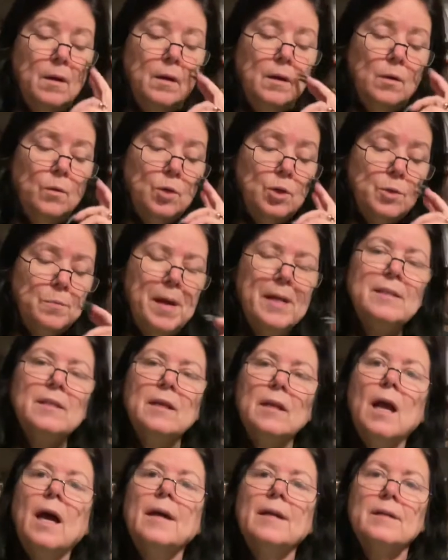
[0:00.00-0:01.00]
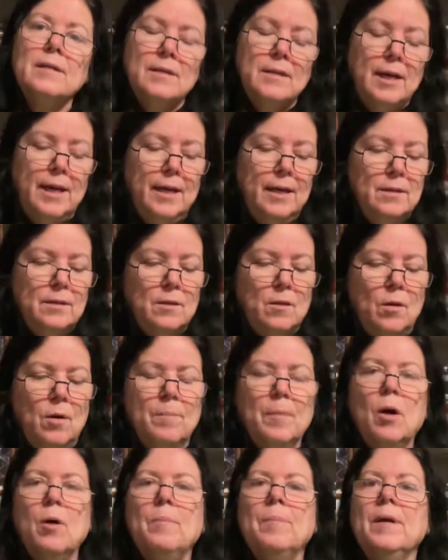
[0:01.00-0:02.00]
Which makes a lot of sense, so I'm
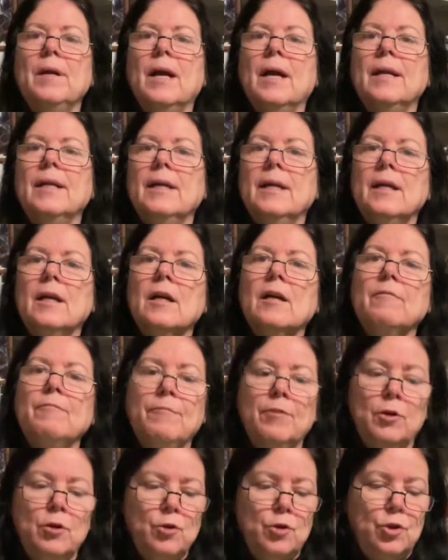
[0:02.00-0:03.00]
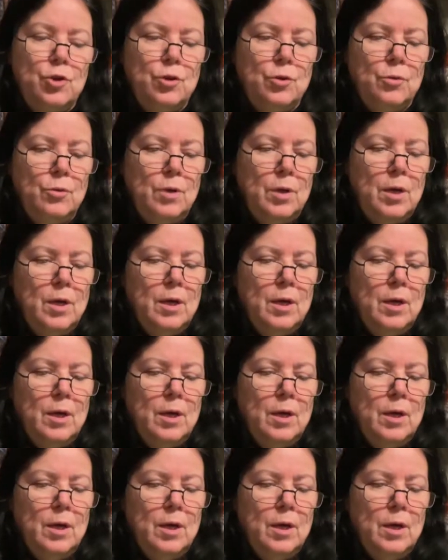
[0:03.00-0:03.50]
hoping I didn't confuse you.